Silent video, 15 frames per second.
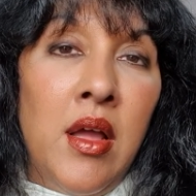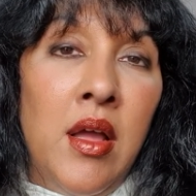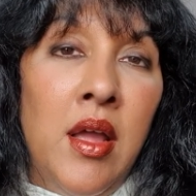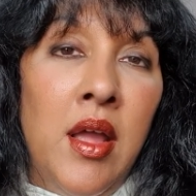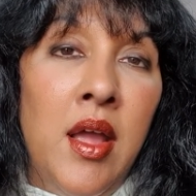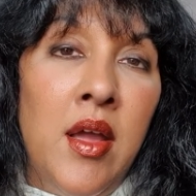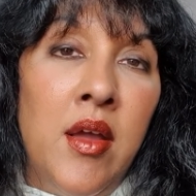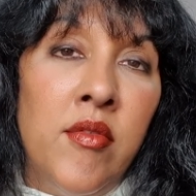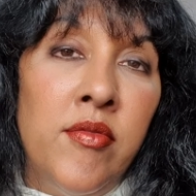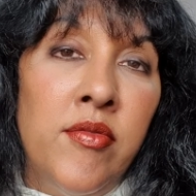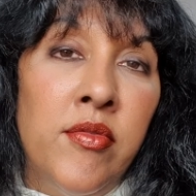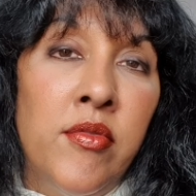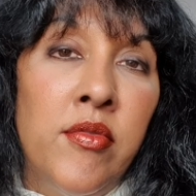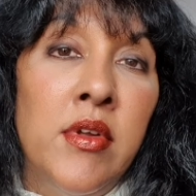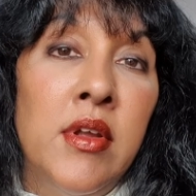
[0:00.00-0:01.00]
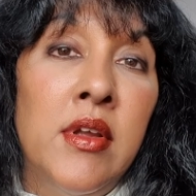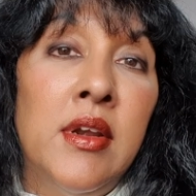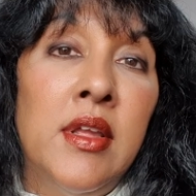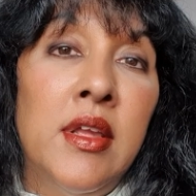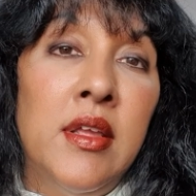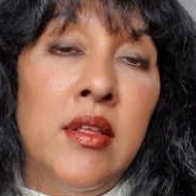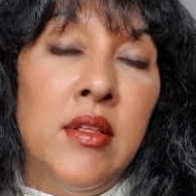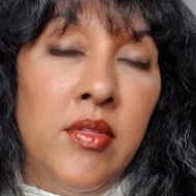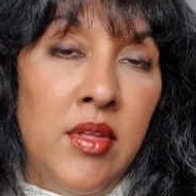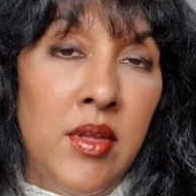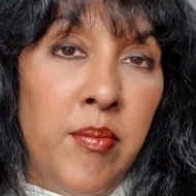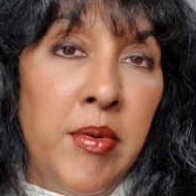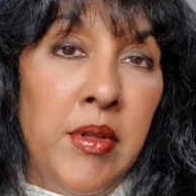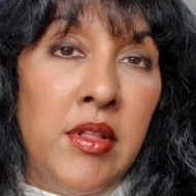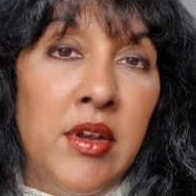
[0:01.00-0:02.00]
have really the
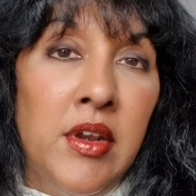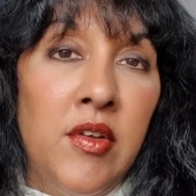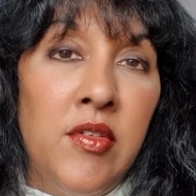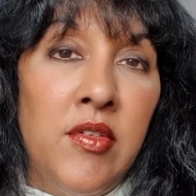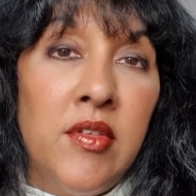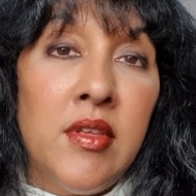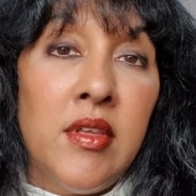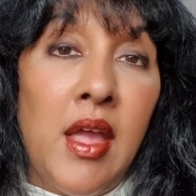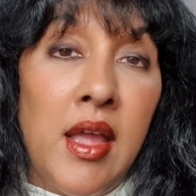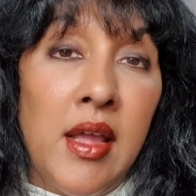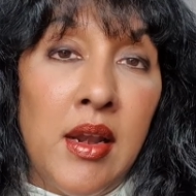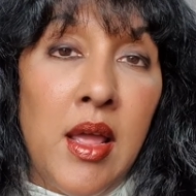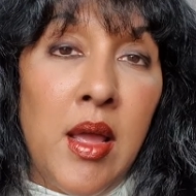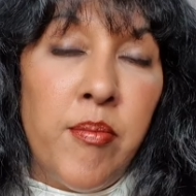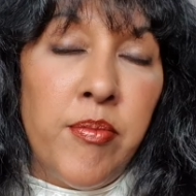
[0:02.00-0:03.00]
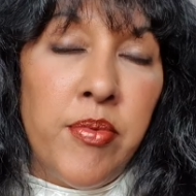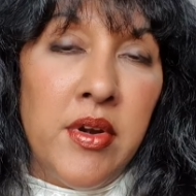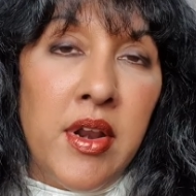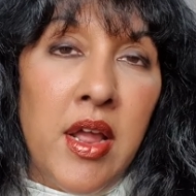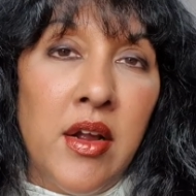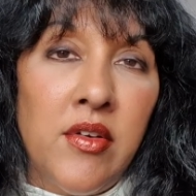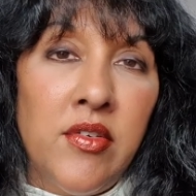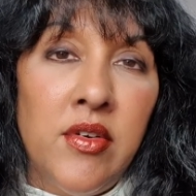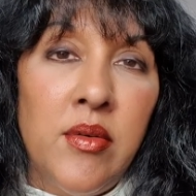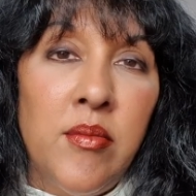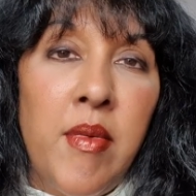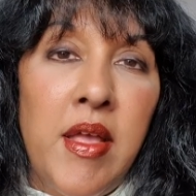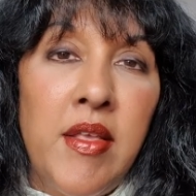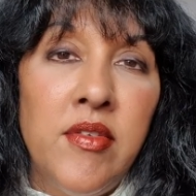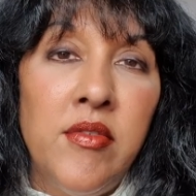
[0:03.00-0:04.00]
ability to scale up
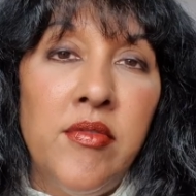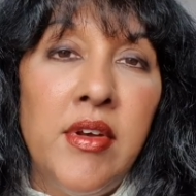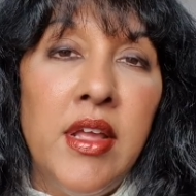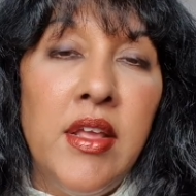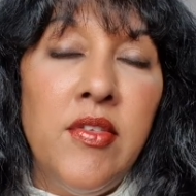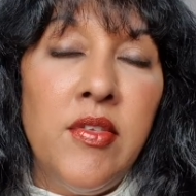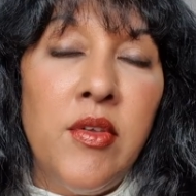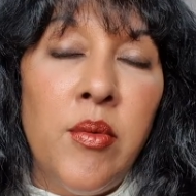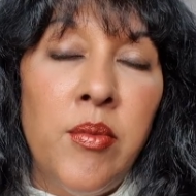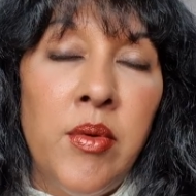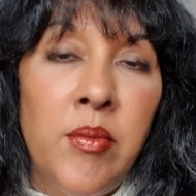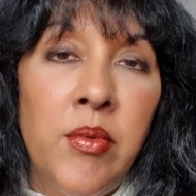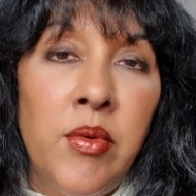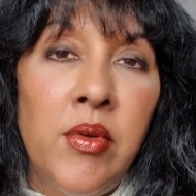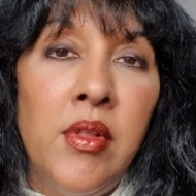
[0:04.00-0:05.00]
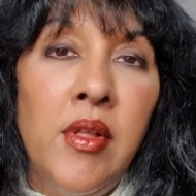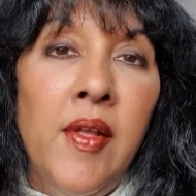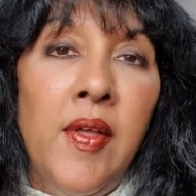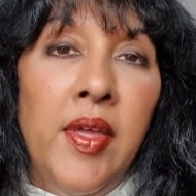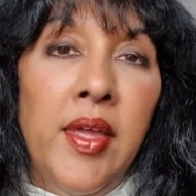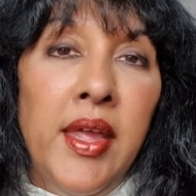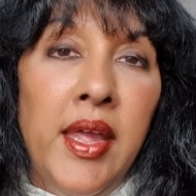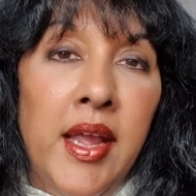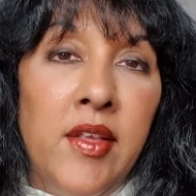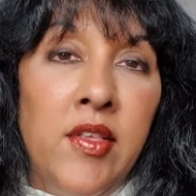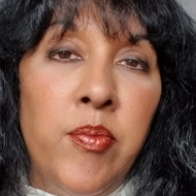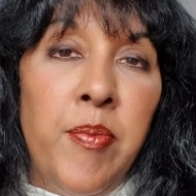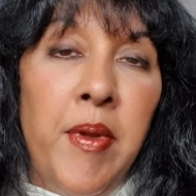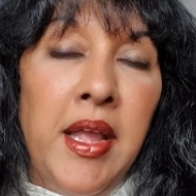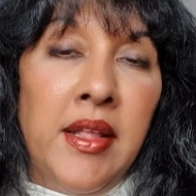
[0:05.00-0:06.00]
production massively. So we will
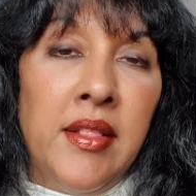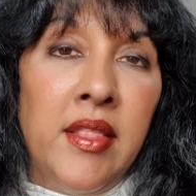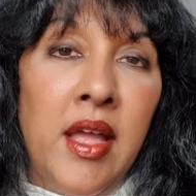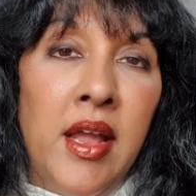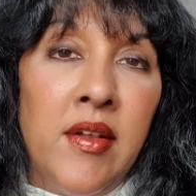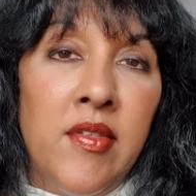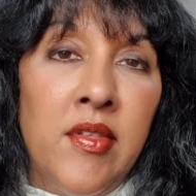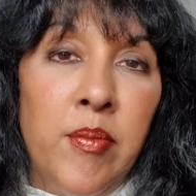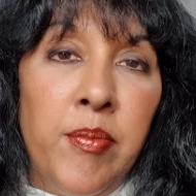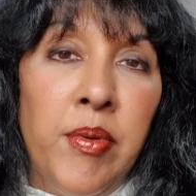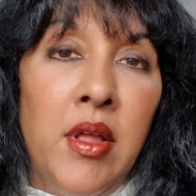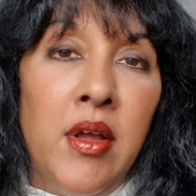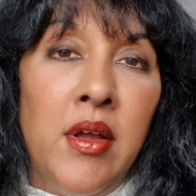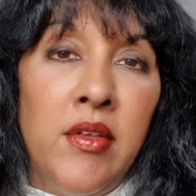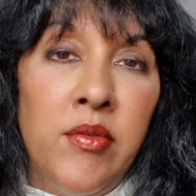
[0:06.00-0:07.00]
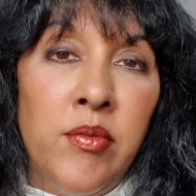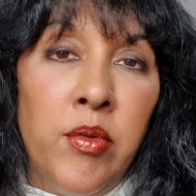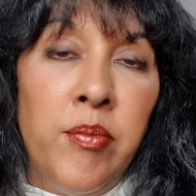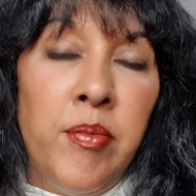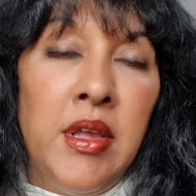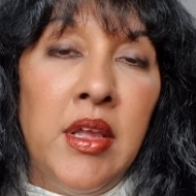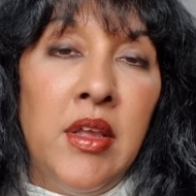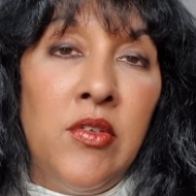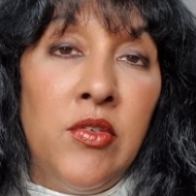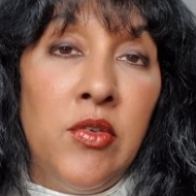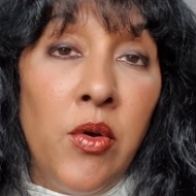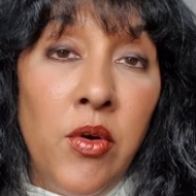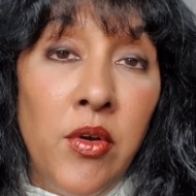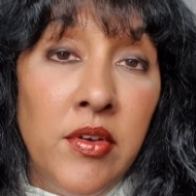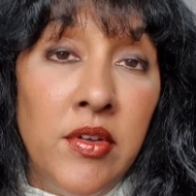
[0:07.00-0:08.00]
expect that supplies will be
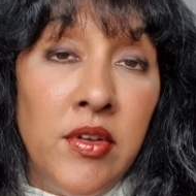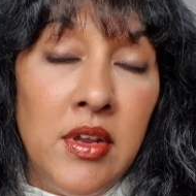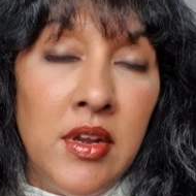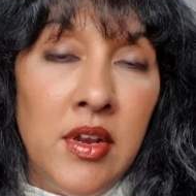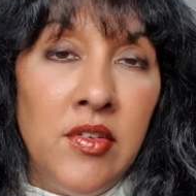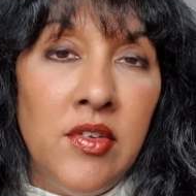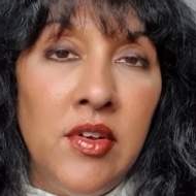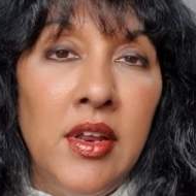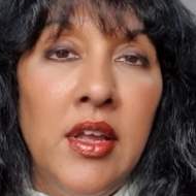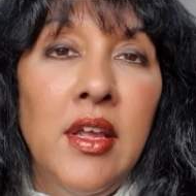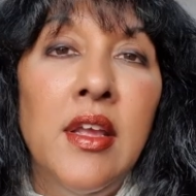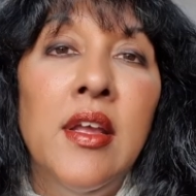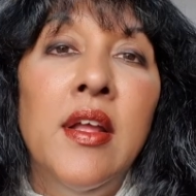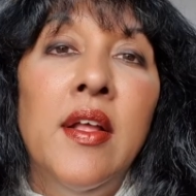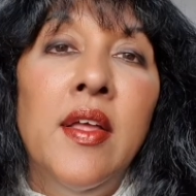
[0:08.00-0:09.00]
short initially.